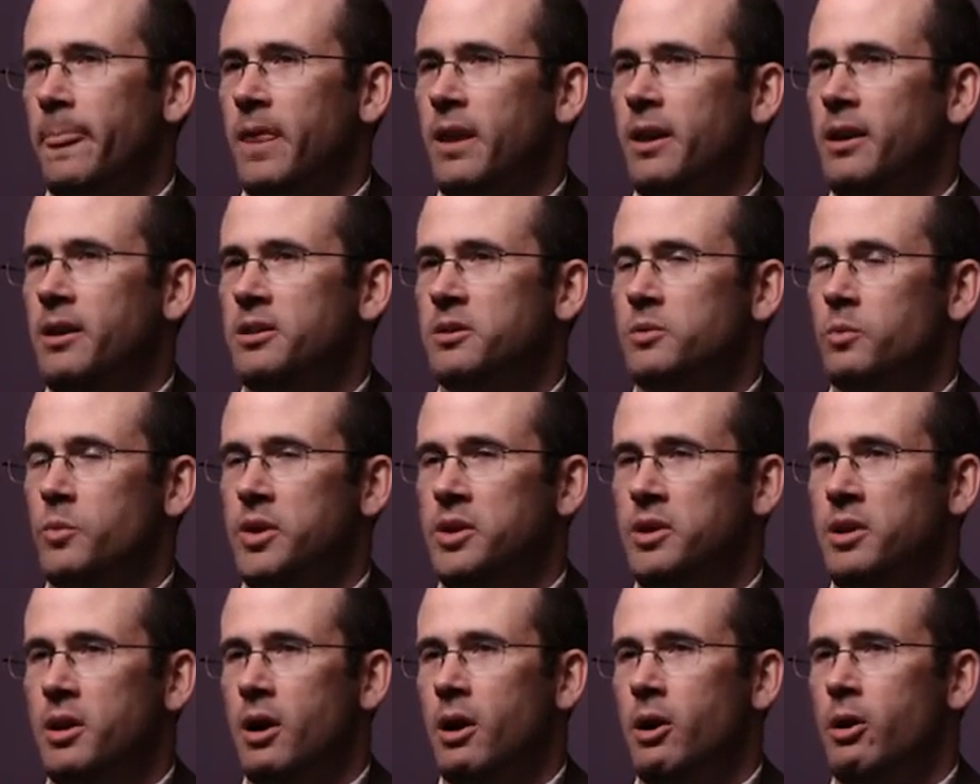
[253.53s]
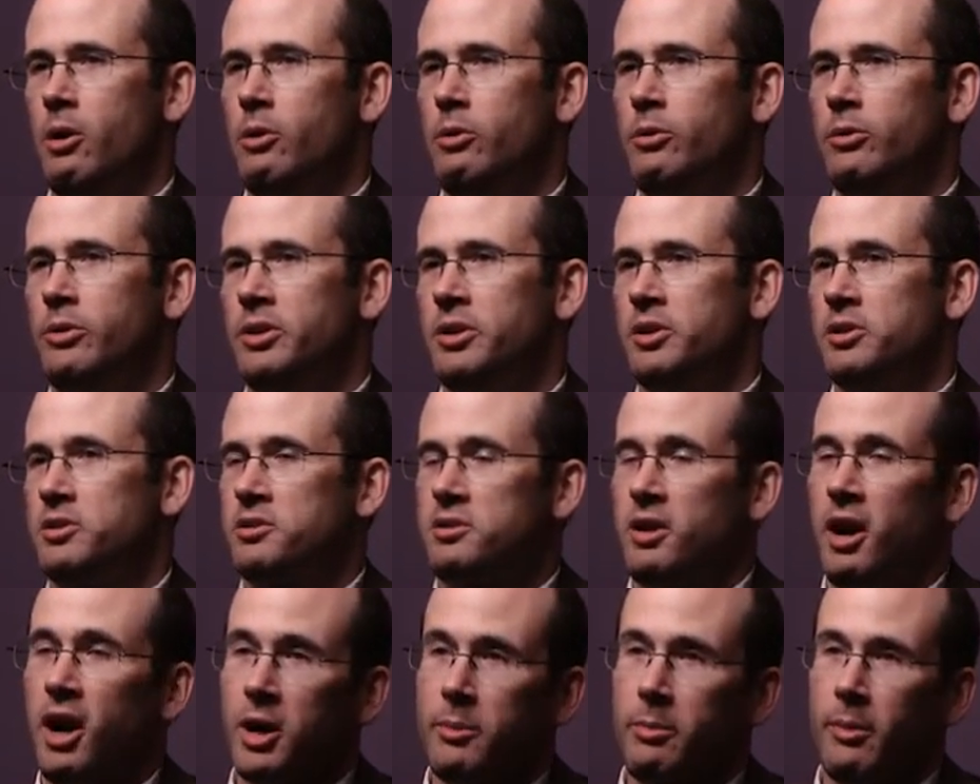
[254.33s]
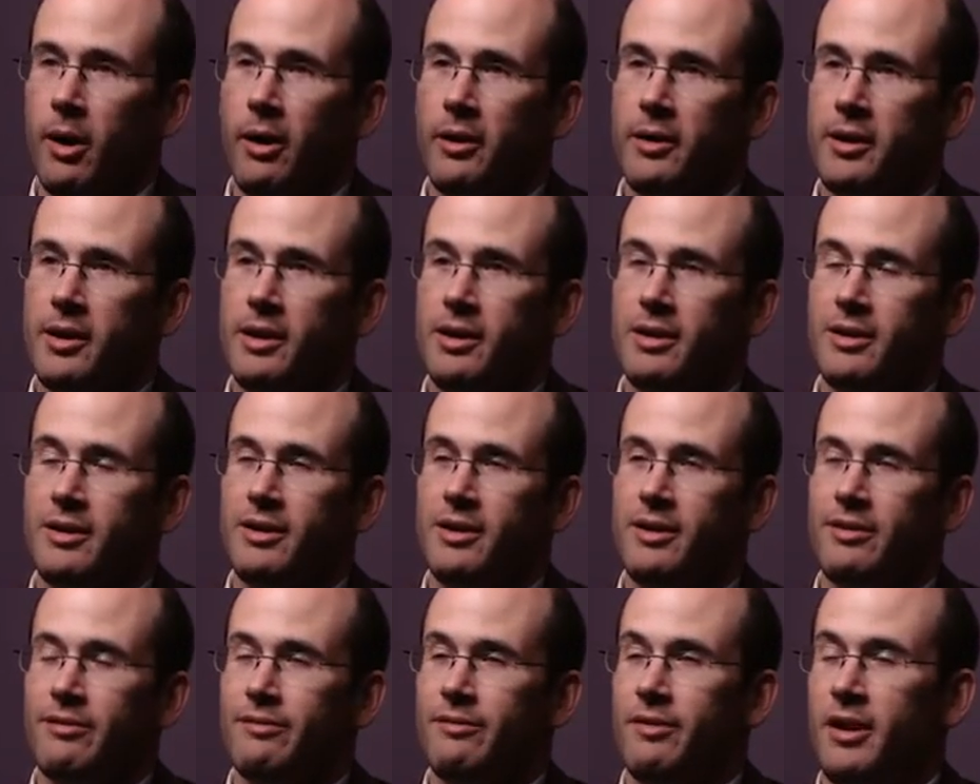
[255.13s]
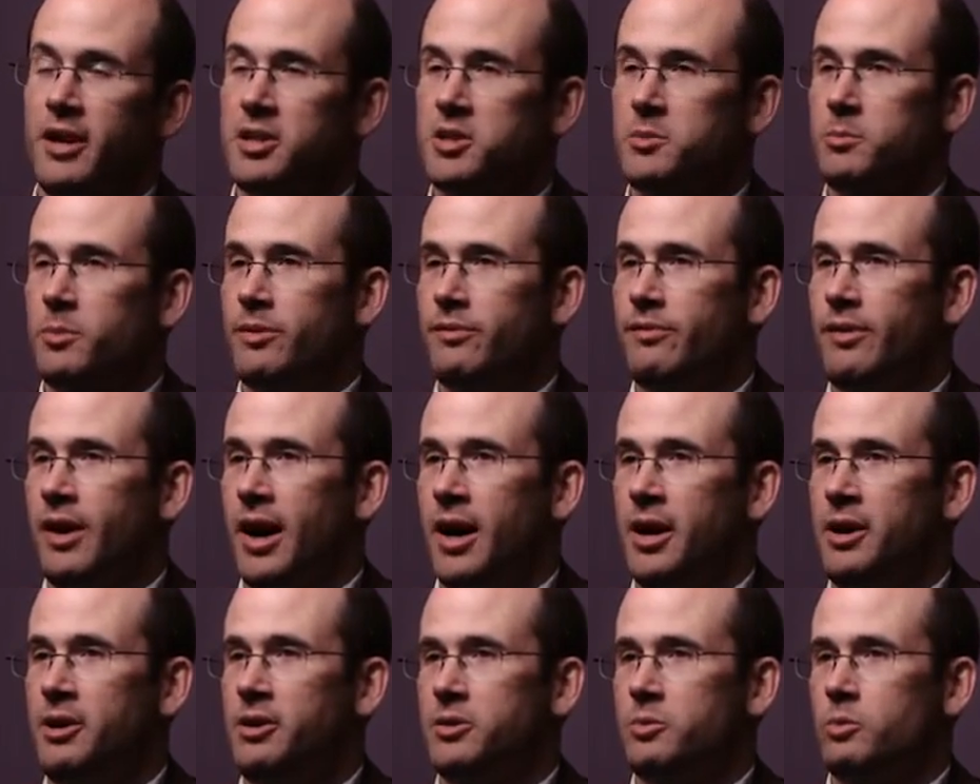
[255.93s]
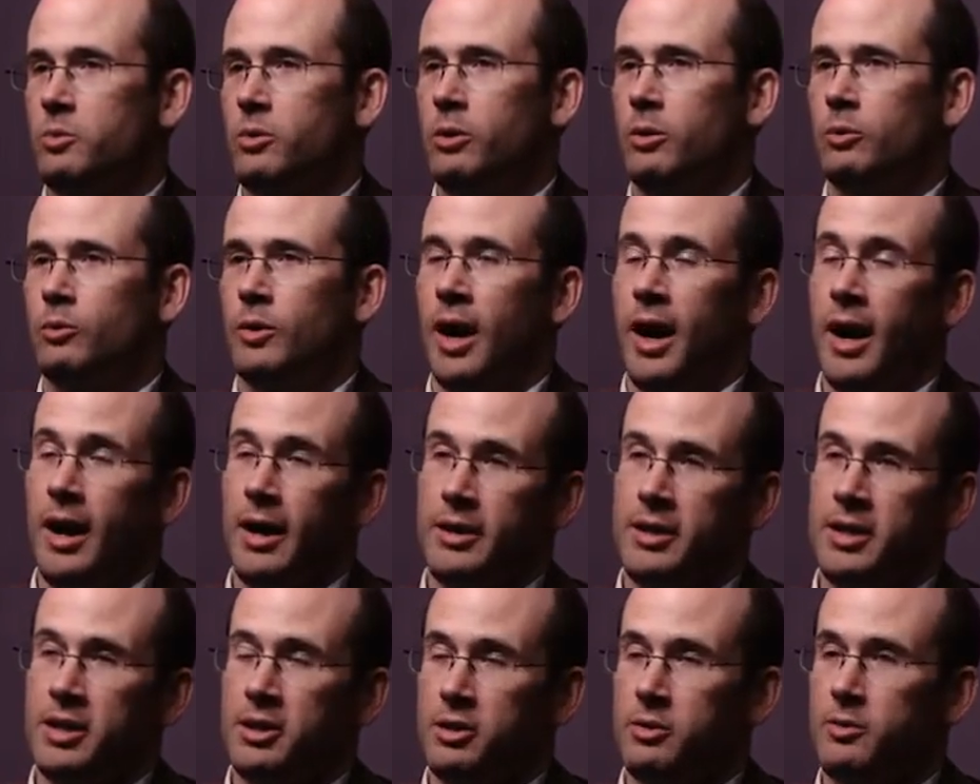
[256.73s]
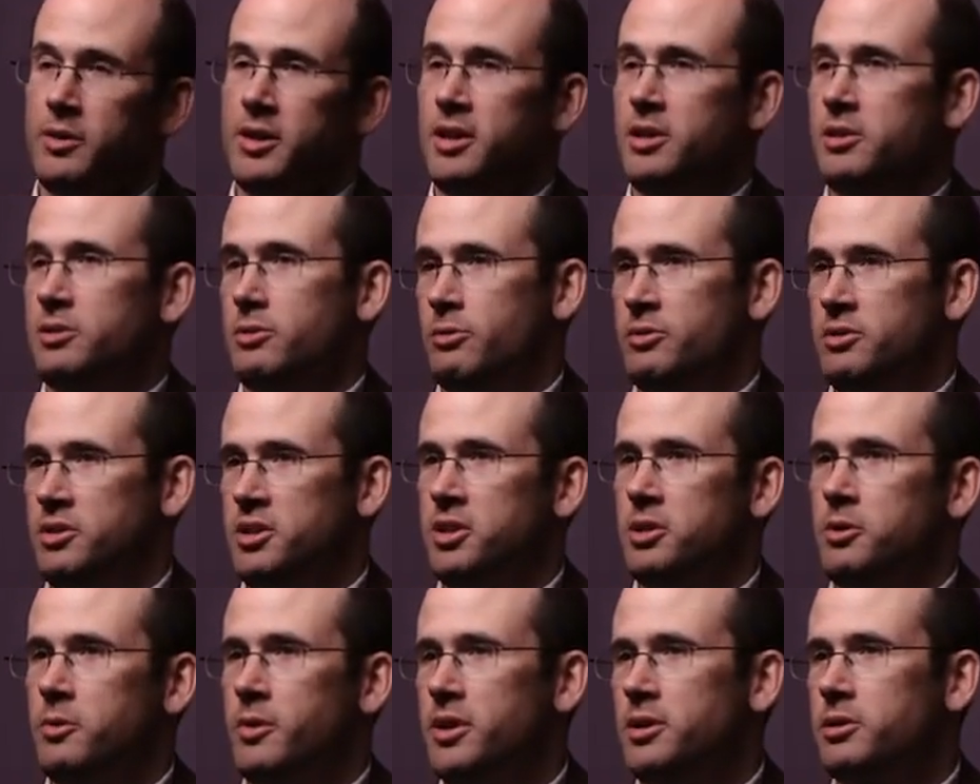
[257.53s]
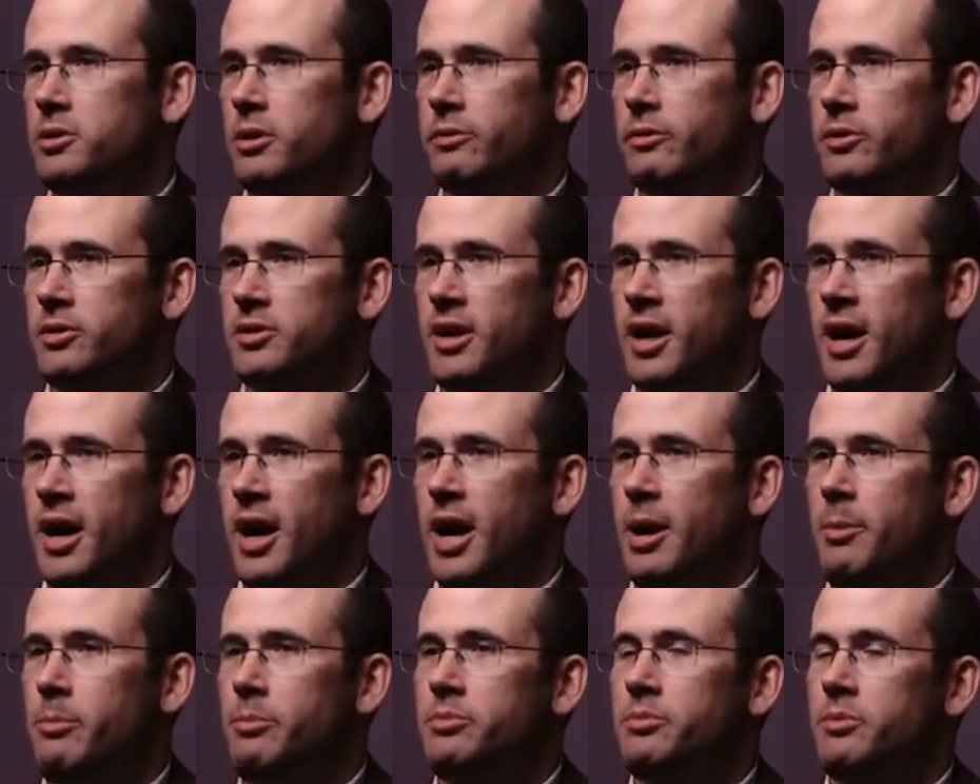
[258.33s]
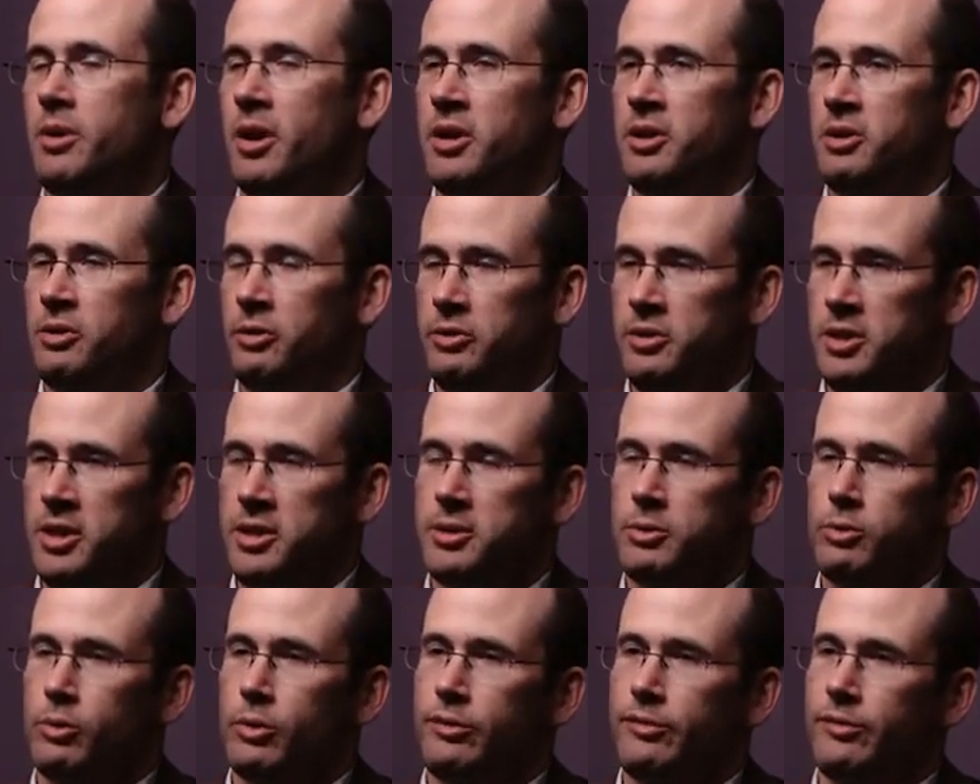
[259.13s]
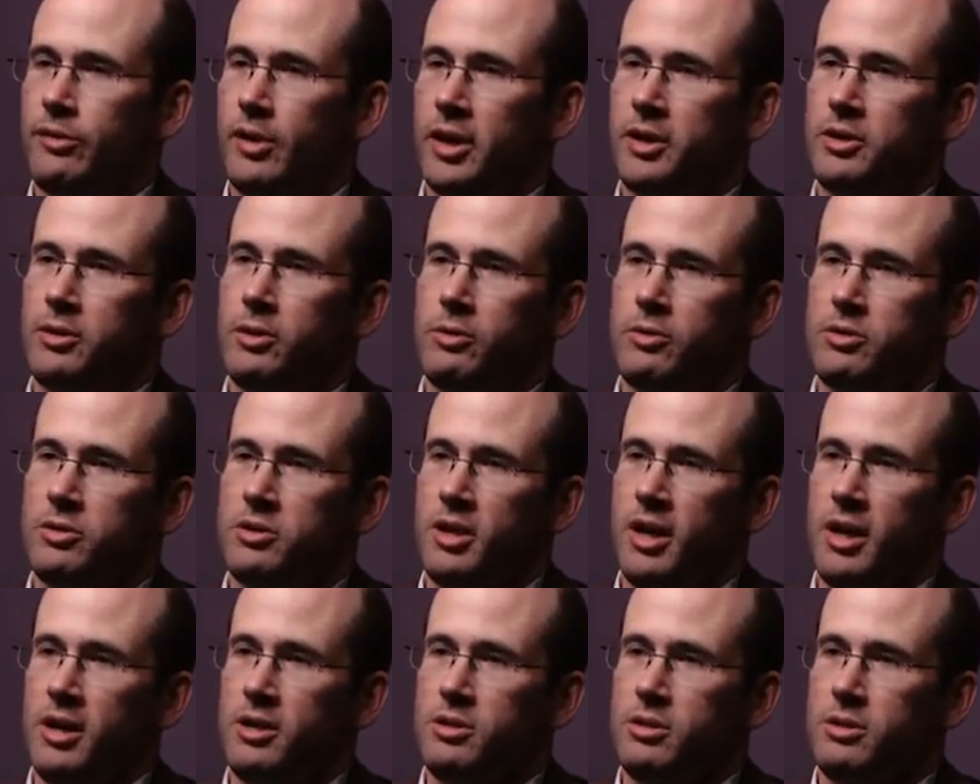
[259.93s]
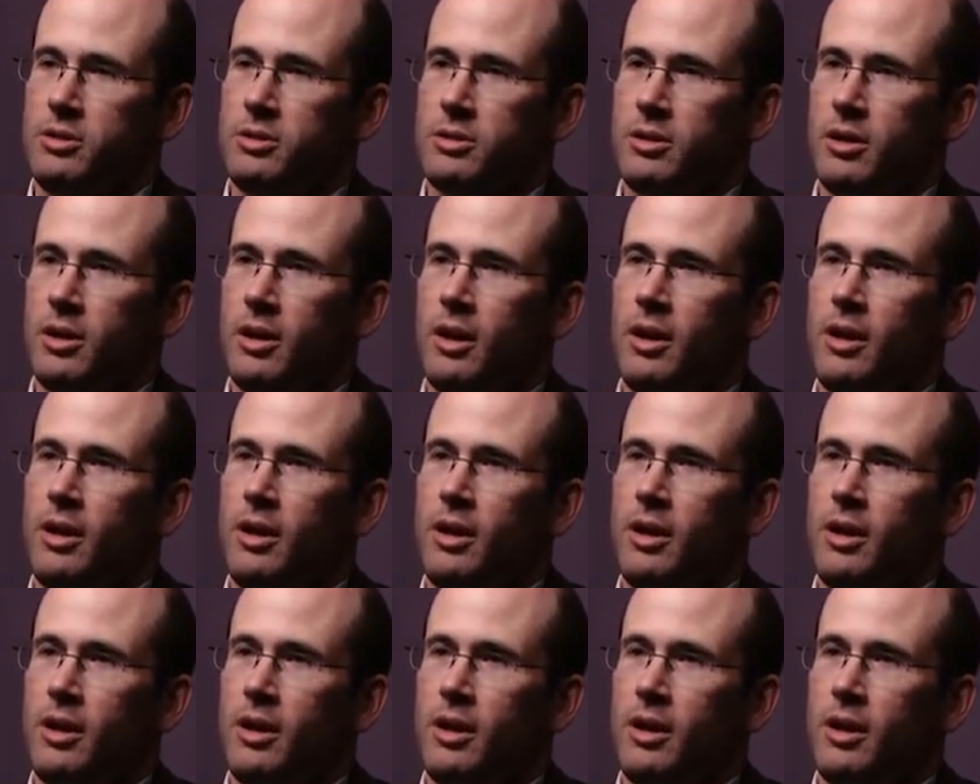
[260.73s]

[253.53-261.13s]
As we know in the stock market, investment values will increase or decrease over time, and you'll need to reflect those changes.